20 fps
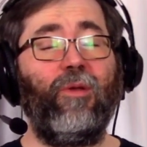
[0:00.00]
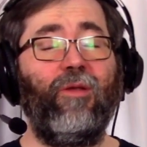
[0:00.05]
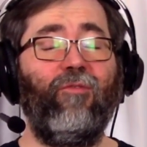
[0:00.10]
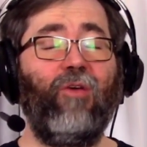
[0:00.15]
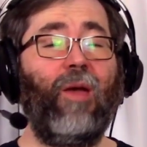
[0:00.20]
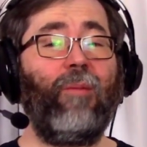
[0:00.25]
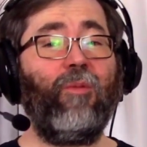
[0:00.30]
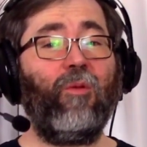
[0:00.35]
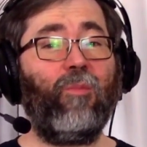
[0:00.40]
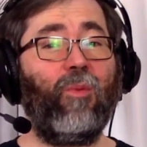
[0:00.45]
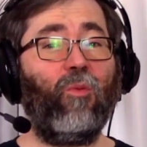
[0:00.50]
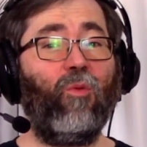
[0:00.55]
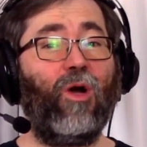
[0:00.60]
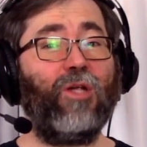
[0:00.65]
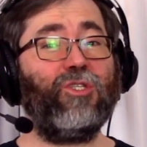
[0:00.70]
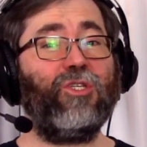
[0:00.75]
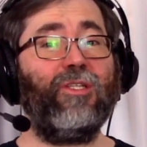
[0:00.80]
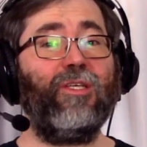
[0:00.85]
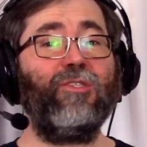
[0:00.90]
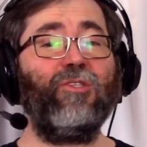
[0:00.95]
And if you happen to be
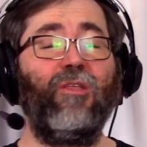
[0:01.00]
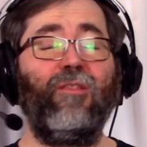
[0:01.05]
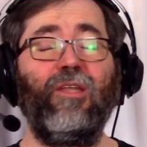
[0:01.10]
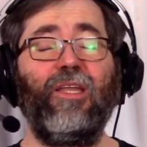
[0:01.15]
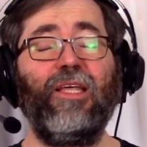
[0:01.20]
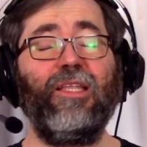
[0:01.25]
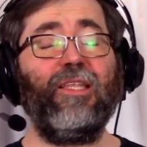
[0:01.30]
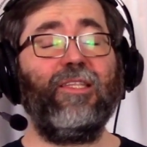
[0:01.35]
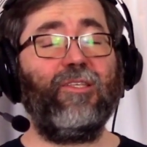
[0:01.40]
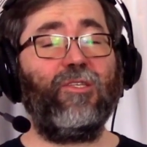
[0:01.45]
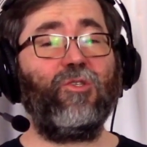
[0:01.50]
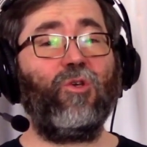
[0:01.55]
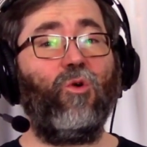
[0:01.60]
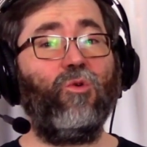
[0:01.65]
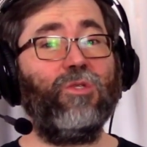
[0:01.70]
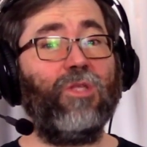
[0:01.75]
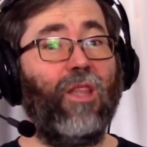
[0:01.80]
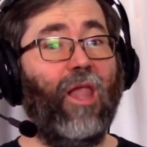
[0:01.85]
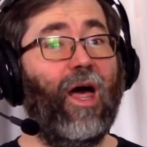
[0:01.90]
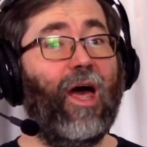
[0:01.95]
watching this on the day that this
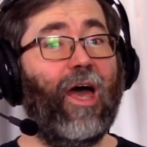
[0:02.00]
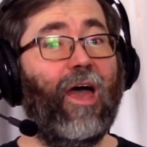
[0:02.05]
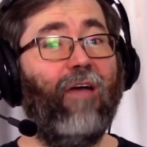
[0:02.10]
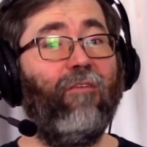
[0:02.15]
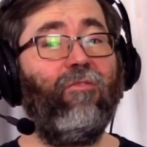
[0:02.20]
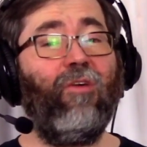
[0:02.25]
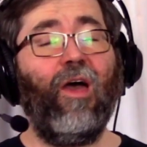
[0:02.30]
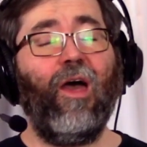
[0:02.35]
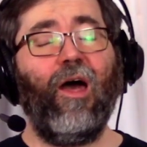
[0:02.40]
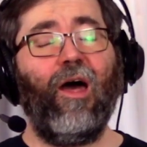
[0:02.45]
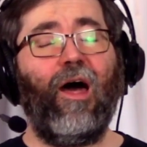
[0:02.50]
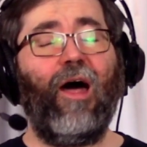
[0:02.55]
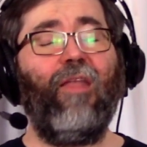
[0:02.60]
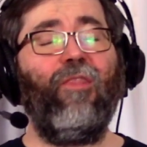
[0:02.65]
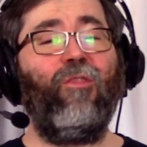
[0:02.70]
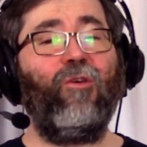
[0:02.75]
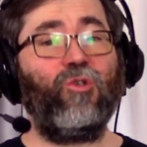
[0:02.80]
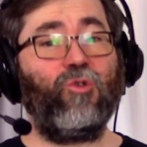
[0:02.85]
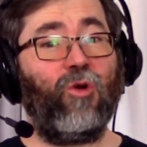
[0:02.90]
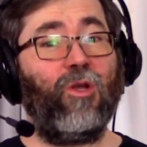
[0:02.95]
goes live,
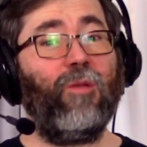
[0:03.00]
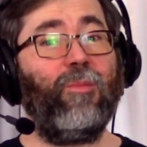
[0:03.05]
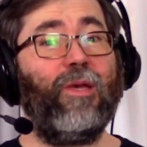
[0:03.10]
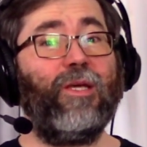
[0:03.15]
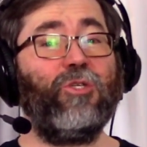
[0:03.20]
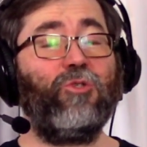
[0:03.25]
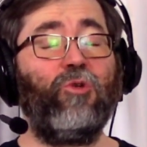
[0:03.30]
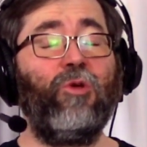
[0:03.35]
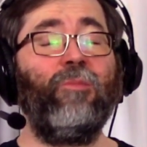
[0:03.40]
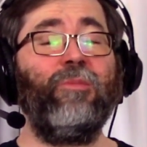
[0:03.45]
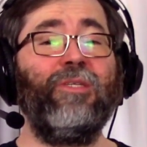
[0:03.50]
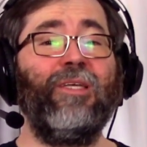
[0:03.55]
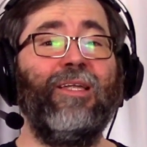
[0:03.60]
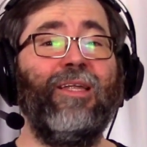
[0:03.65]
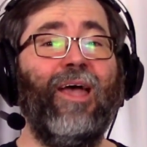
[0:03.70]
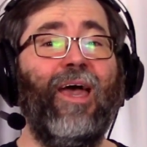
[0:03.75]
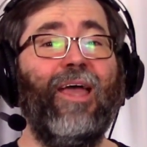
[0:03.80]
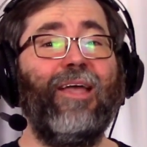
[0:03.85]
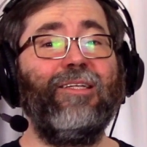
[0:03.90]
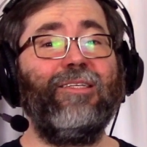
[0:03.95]
uh, there's going to be a stream
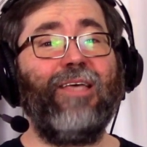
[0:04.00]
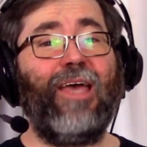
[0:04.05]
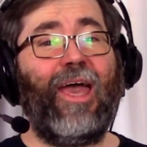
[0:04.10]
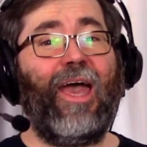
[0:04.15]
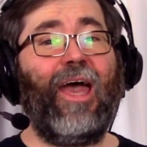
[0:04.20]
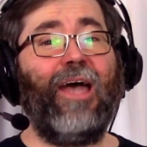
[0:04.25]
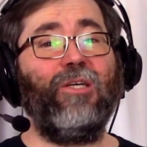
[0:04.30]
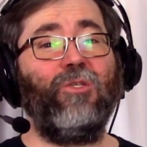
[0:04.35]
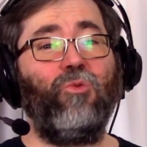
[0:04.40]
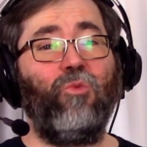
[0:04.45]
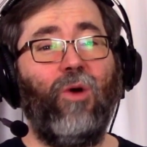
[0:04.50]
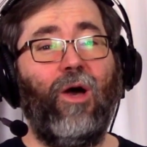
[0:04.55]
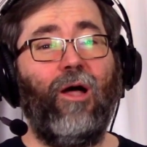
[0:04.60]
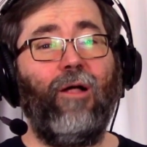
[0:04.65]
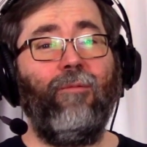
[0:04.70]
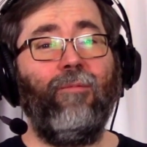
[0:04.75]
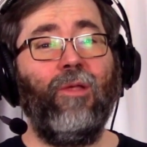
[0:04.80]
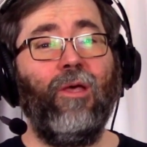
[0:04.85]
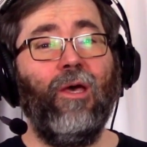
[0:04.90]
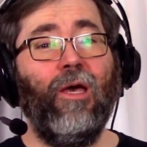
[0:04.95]
tonight as
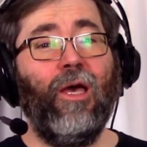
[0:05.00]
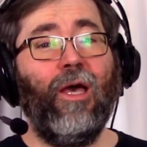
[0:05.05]
well.